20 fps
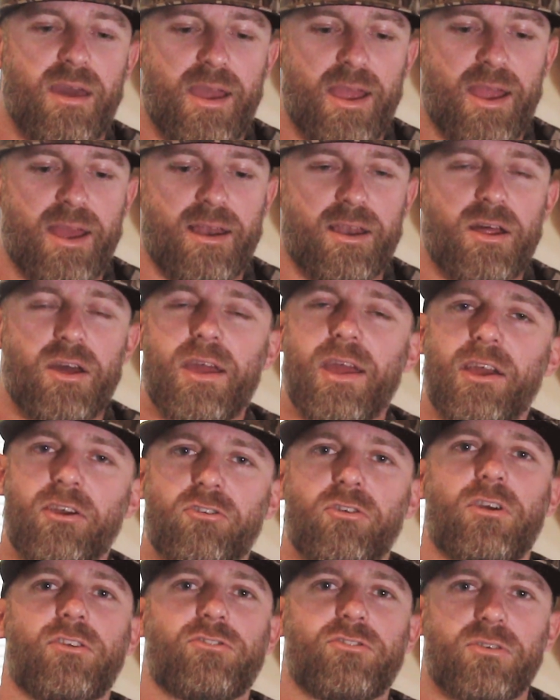and
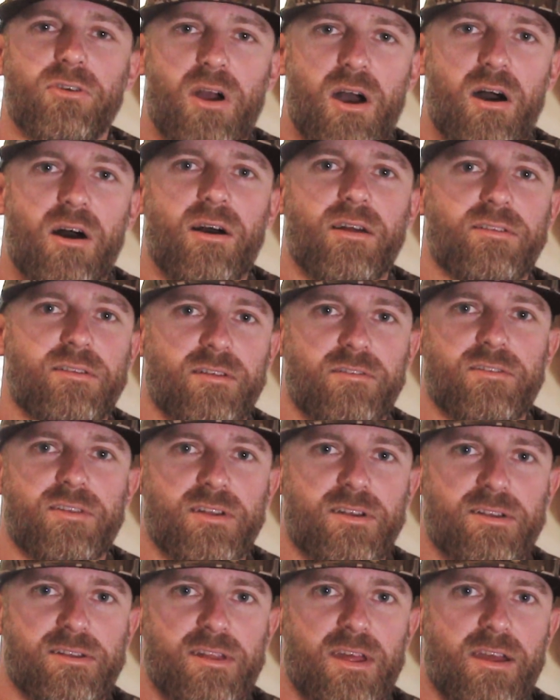increase your odds of
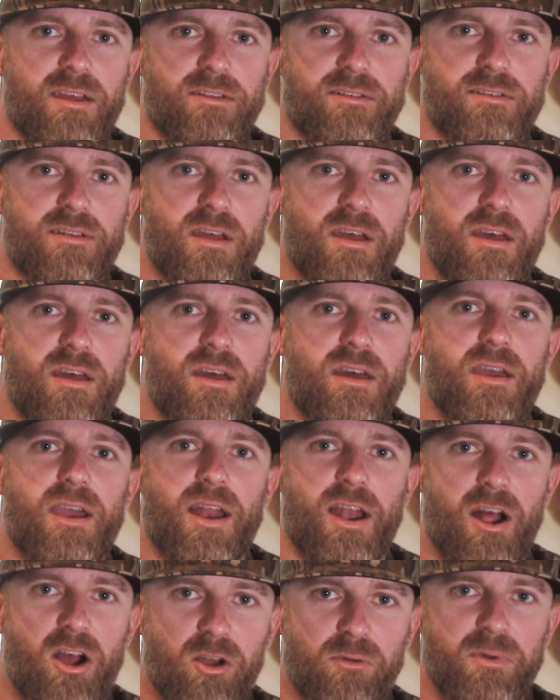success.
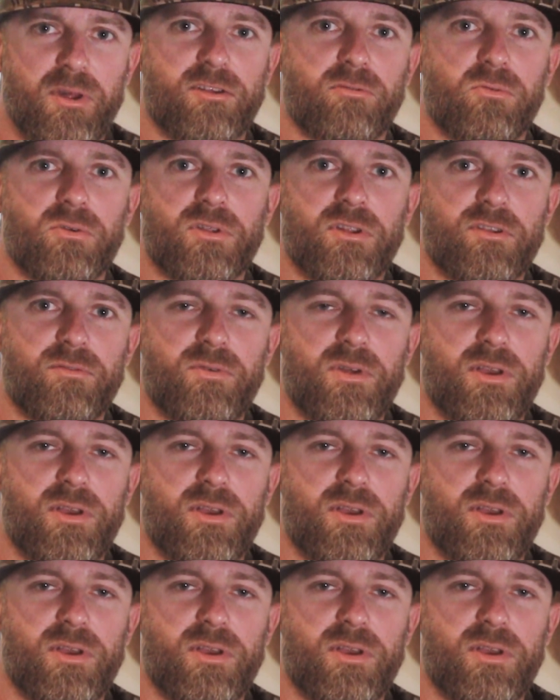And I hope that's what this